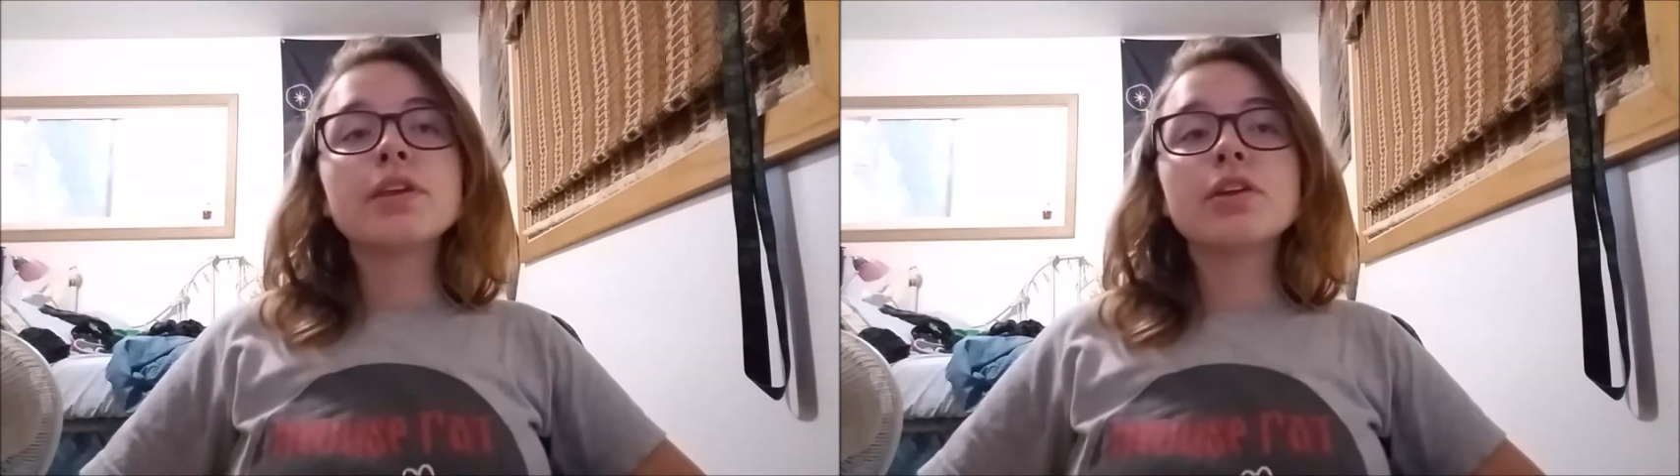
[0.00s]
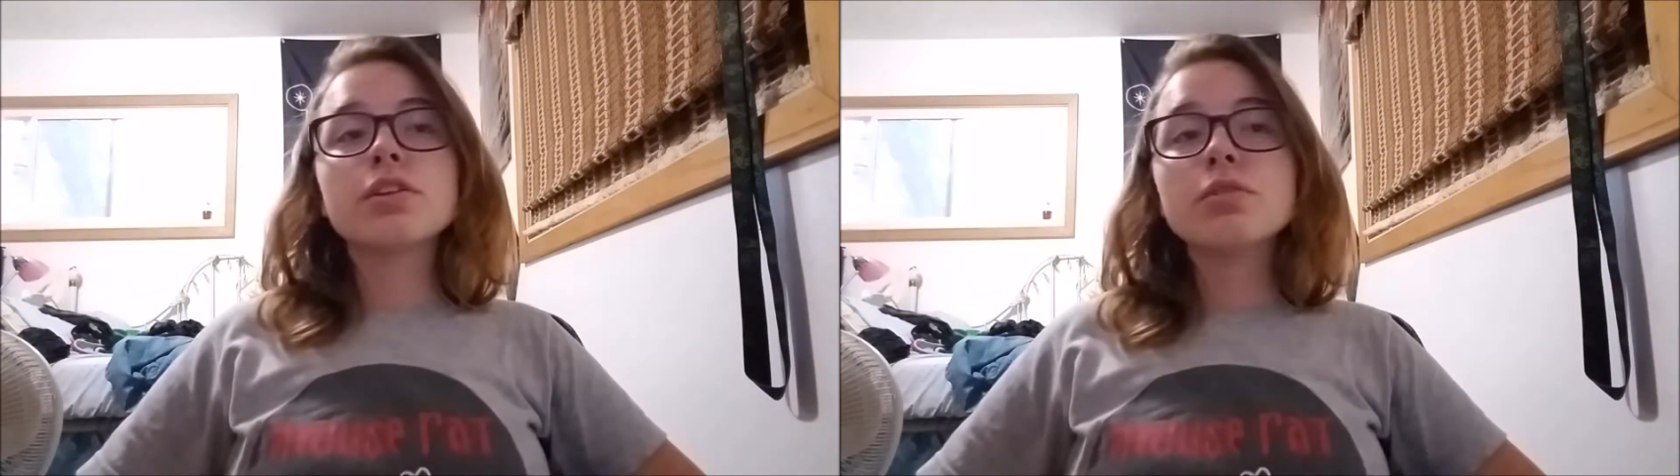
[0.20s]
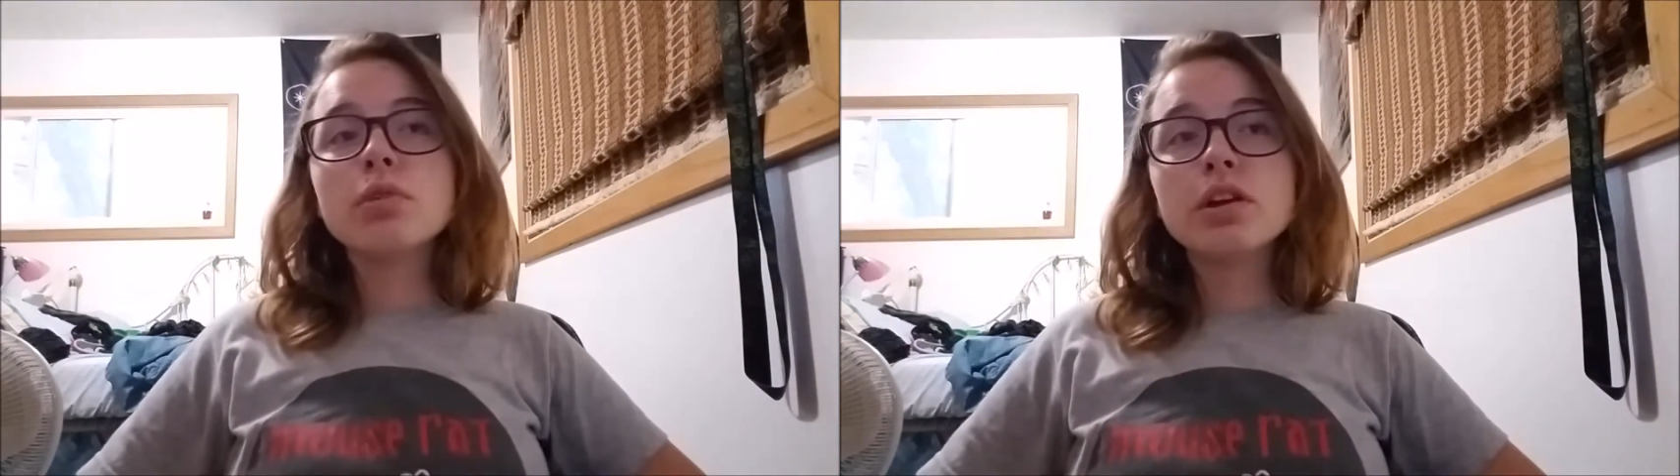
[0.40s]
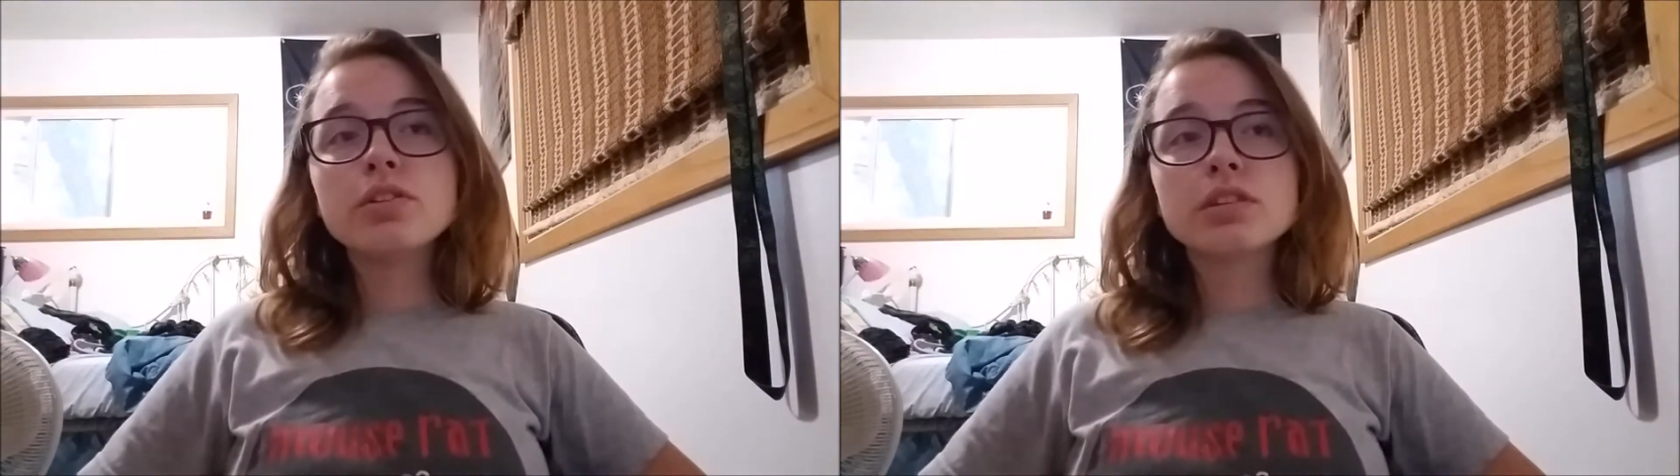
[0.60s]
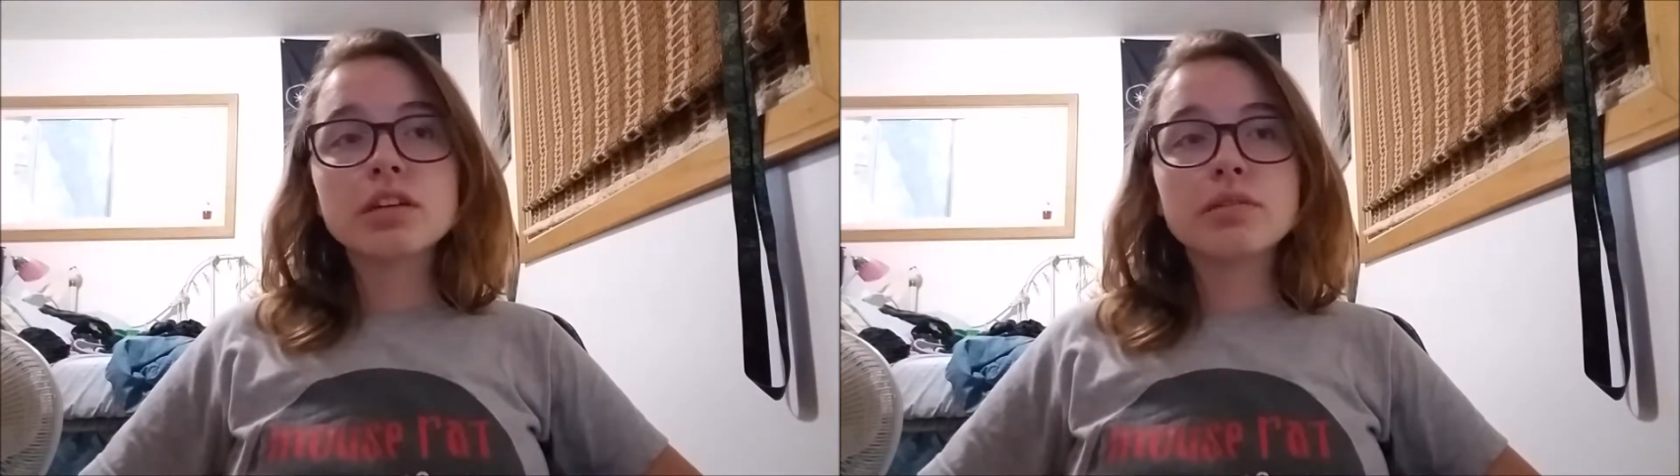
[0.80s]
You're the one
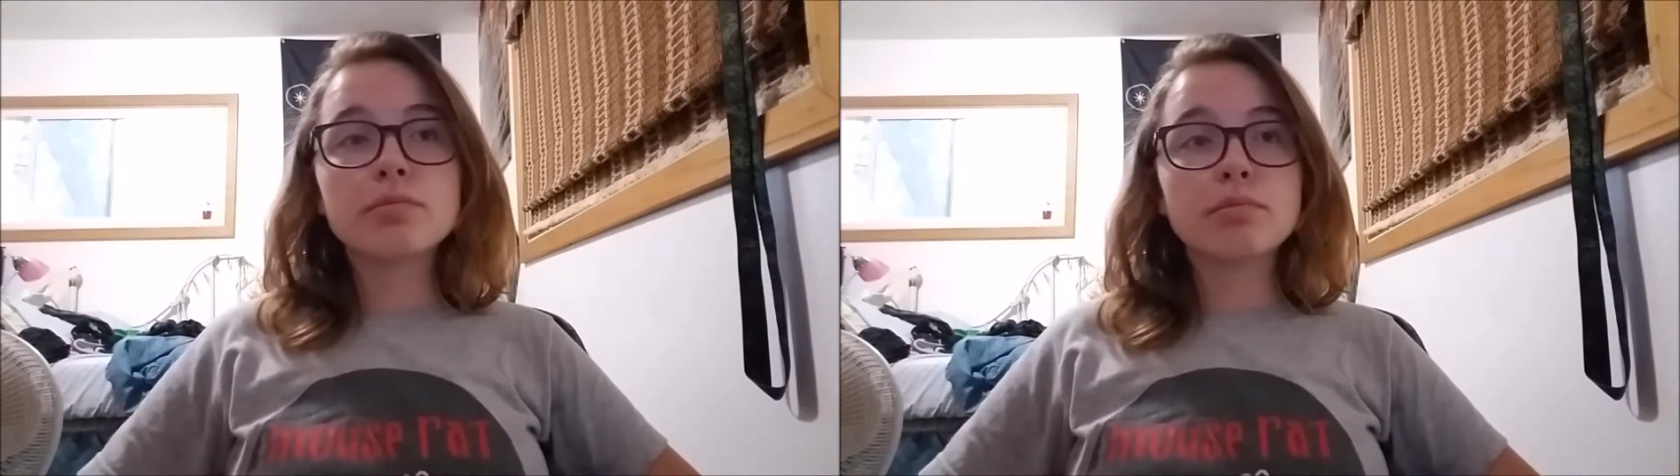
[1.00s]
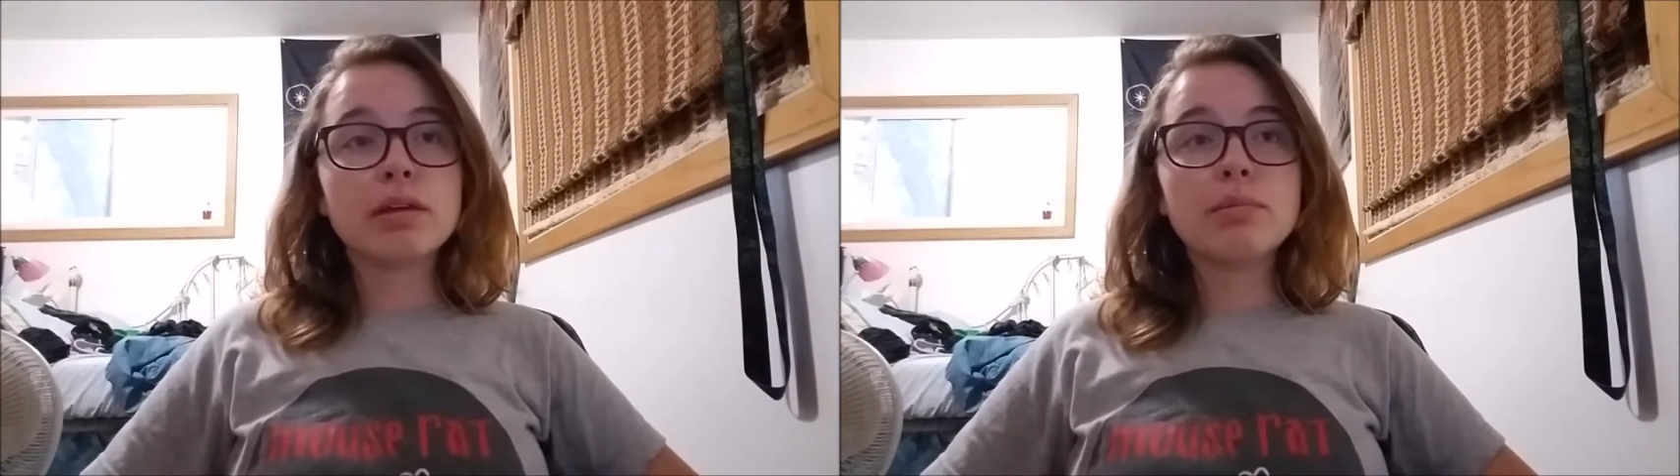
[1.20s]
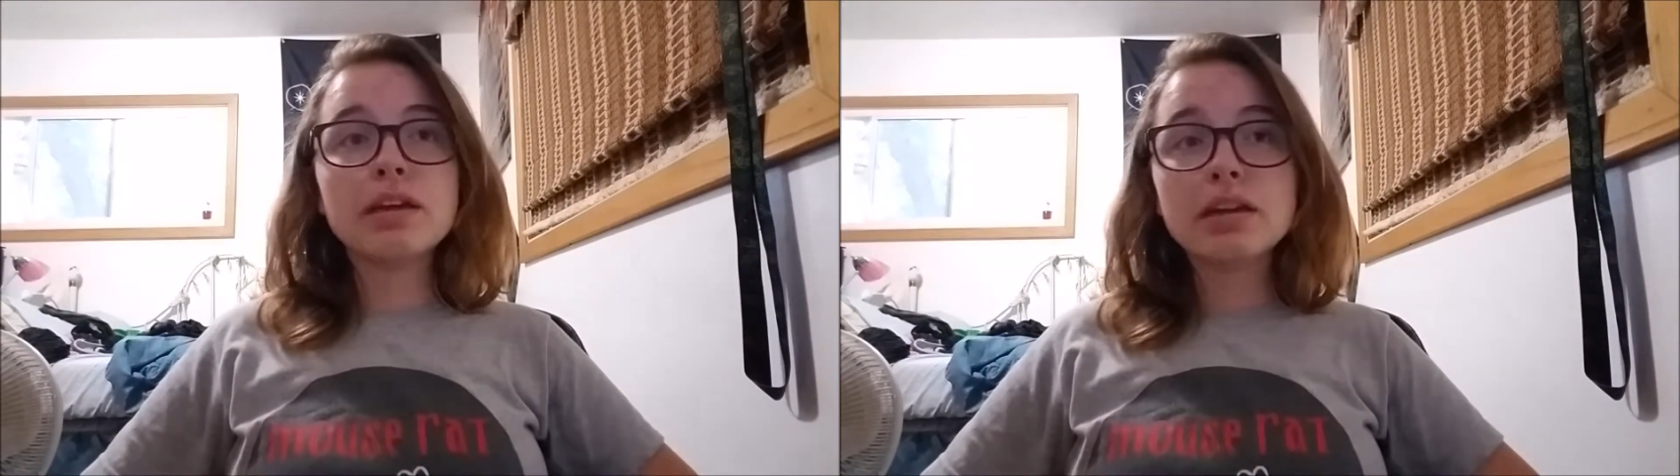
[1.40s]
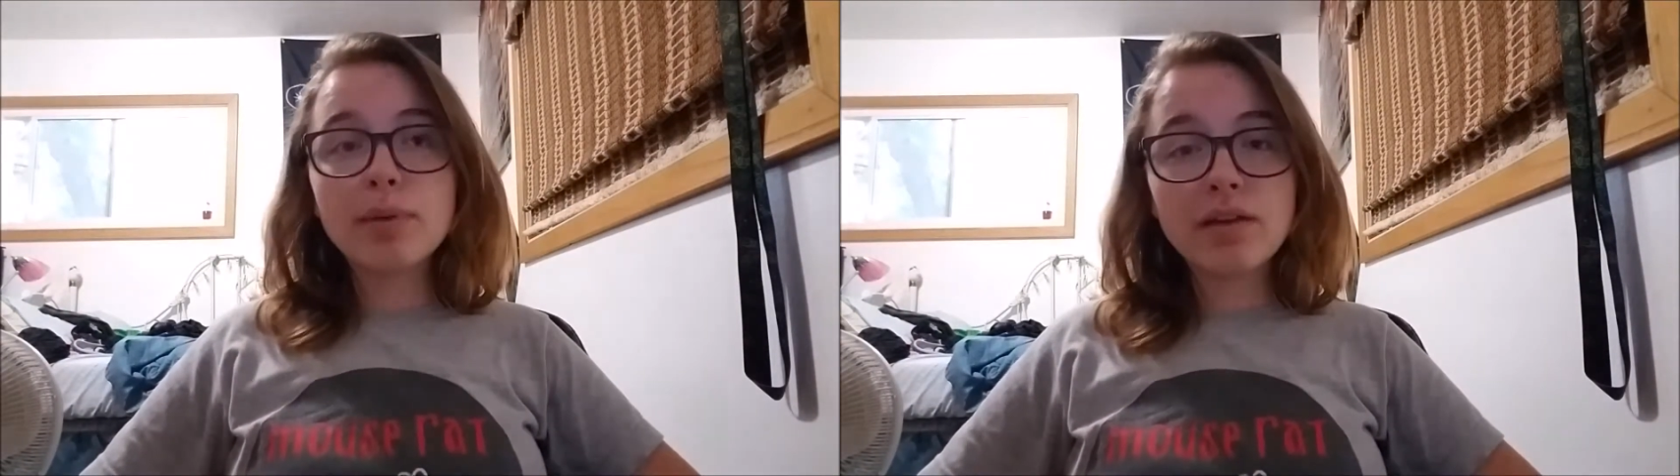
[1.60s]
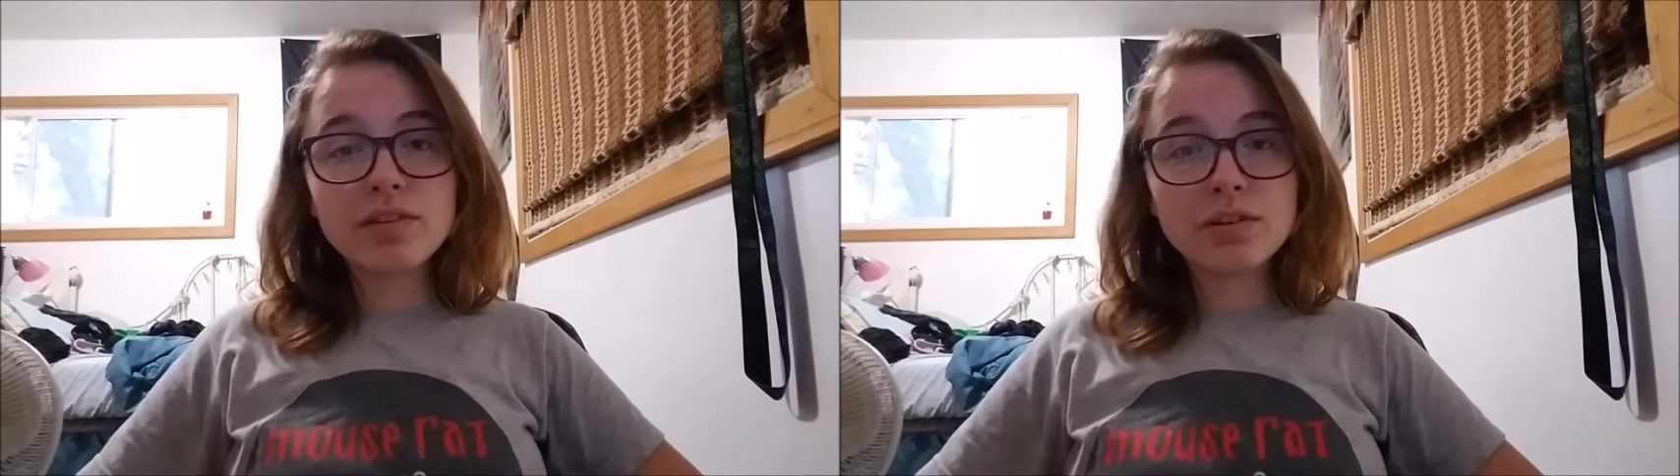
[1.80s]
who's gonna maybe end
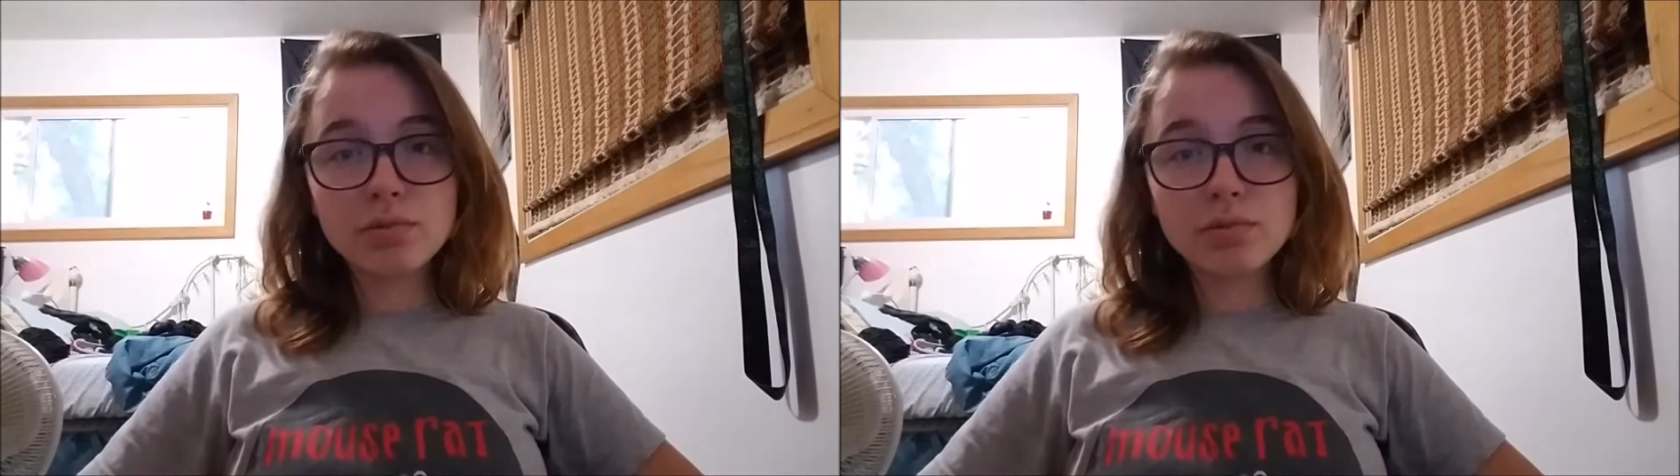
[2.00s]
up having